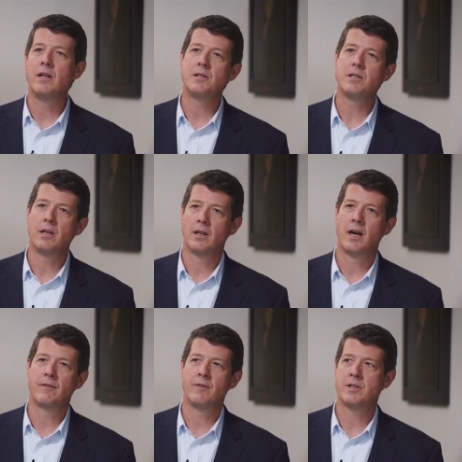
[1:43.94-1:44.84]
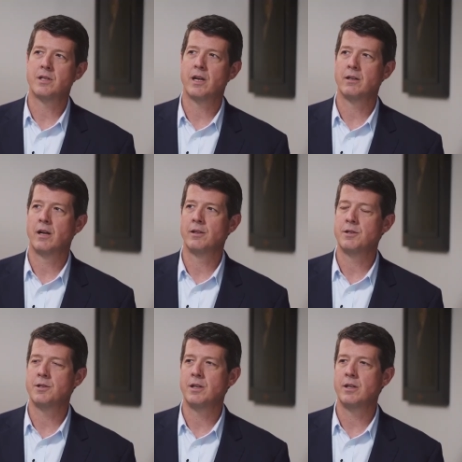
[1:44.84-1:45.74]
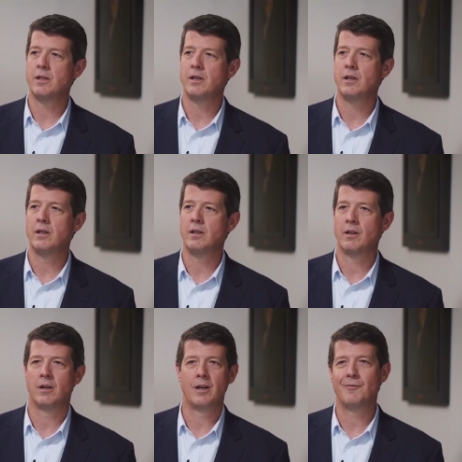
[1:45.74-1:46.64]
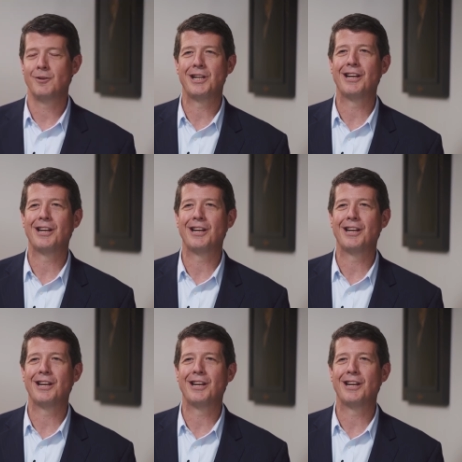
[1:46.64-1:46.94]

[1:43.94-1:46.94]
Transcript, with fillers: see a lot of this technology in their everyday